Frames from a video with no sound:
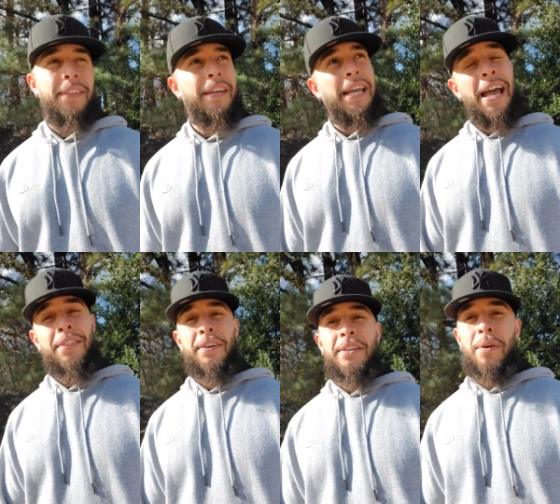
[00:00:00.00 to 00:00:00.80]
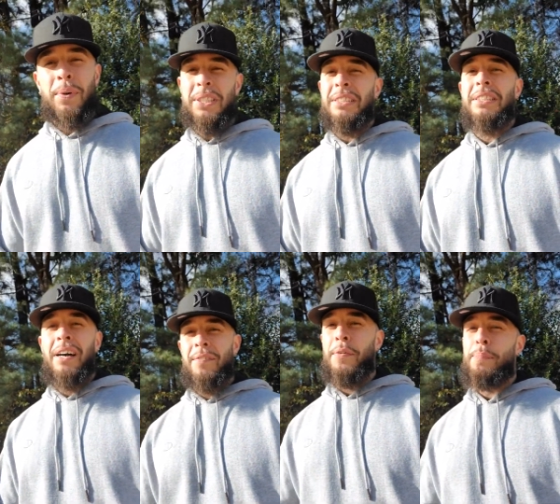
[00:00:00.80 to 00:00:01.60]
catheter done, which is
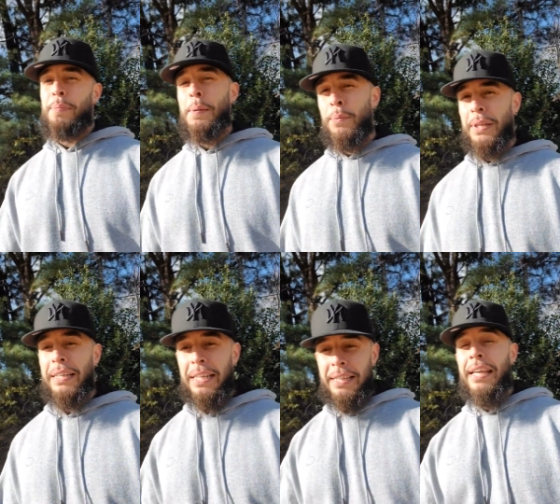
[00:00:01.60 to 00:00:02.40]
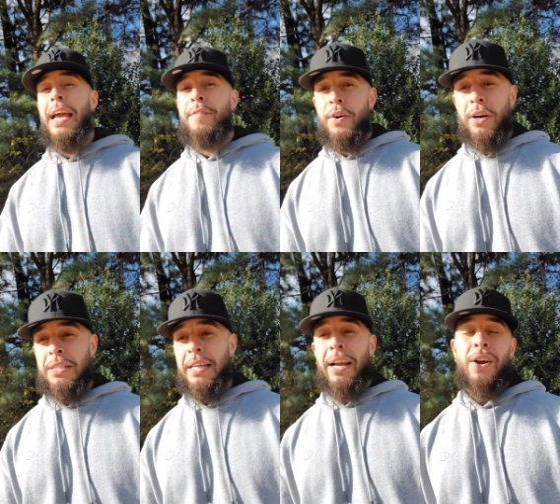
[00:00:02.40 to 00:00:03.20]
done for people that they think have a heart
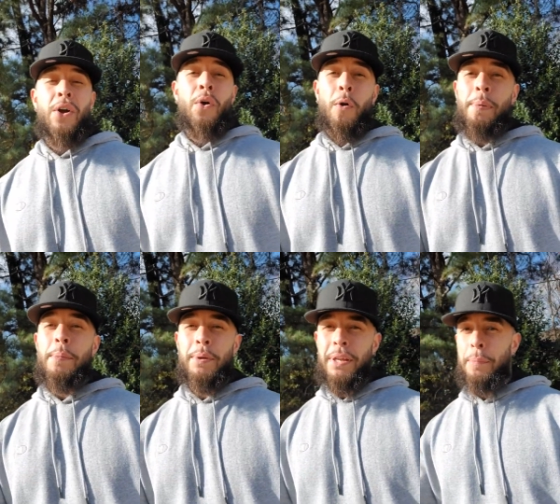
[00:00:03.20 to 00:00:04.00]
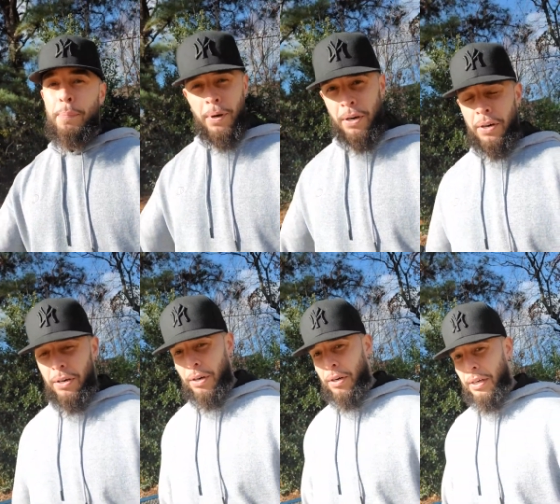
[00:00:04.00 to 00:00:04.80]
attack or people that
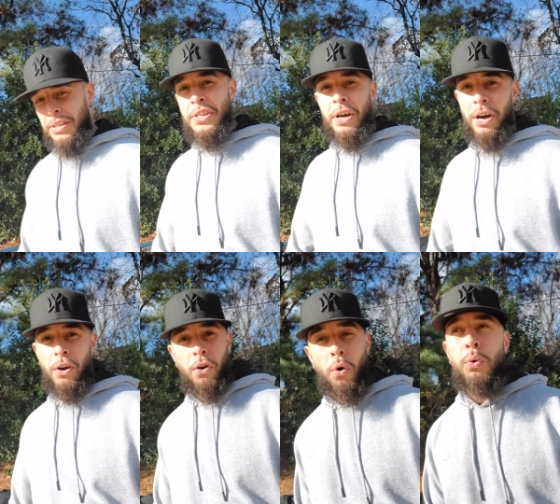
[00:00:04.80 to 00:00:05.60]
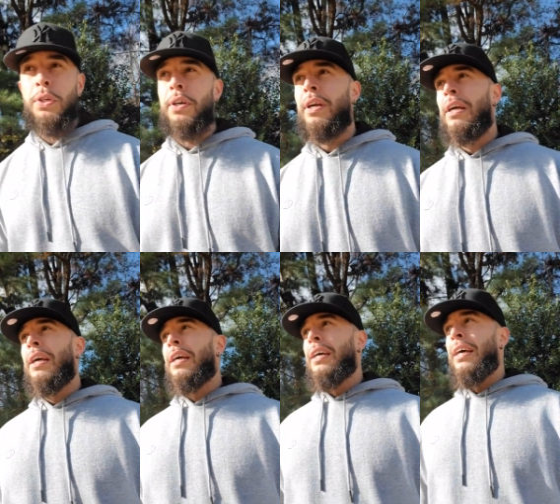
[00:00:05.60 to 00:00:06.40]
are older.
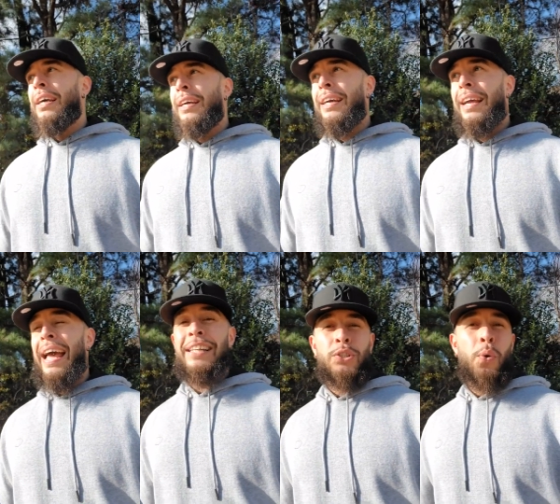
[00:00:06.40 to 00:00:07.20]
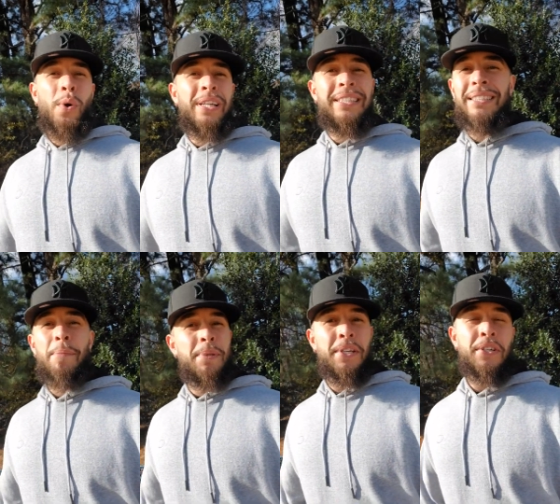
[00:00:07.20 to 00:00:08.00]
At 20
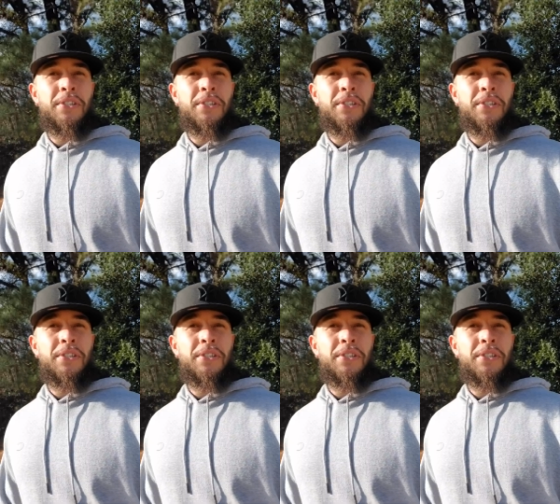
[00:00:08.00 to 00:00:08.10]
something years